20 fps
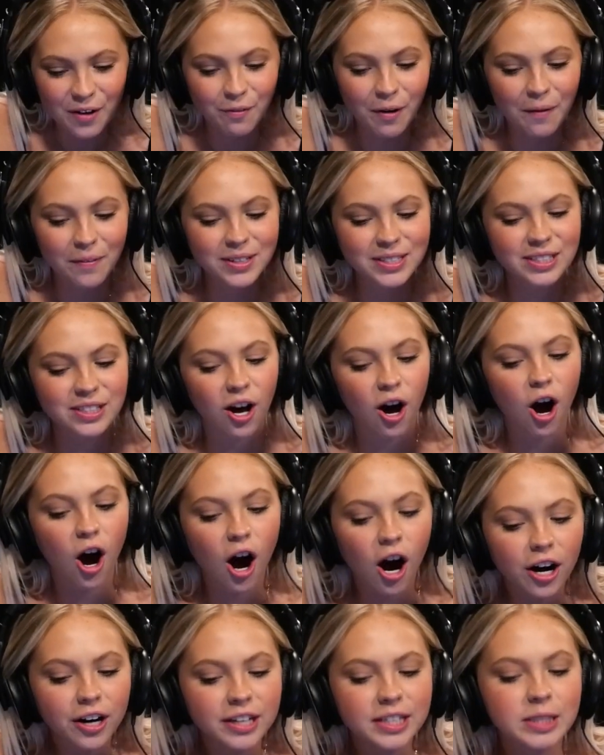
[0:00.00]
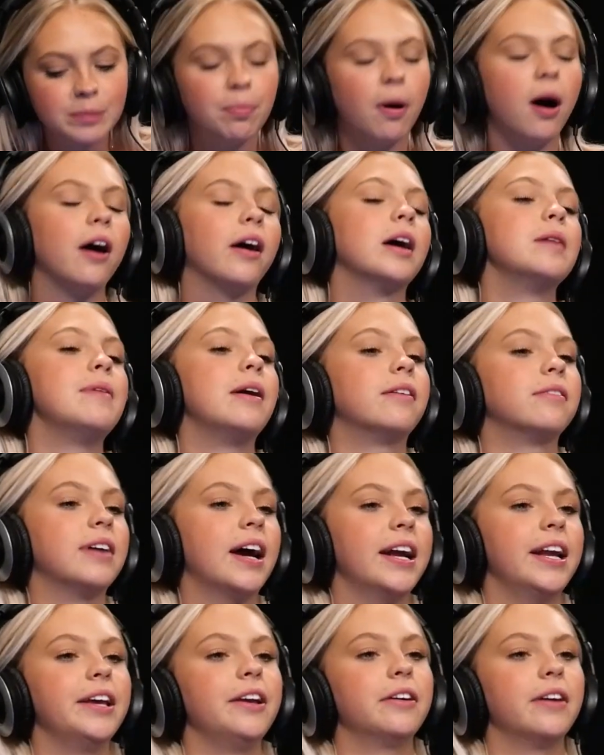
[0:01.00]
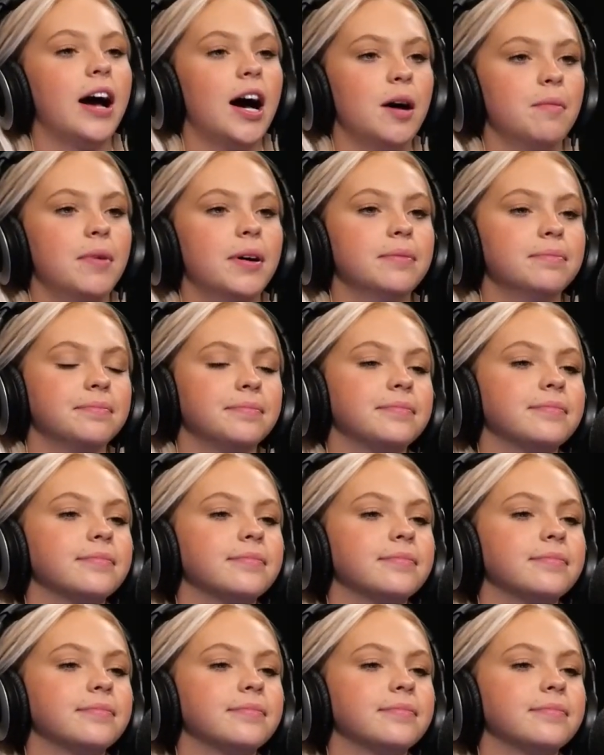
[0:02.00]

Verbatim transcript: What was the hardest part about writing your album?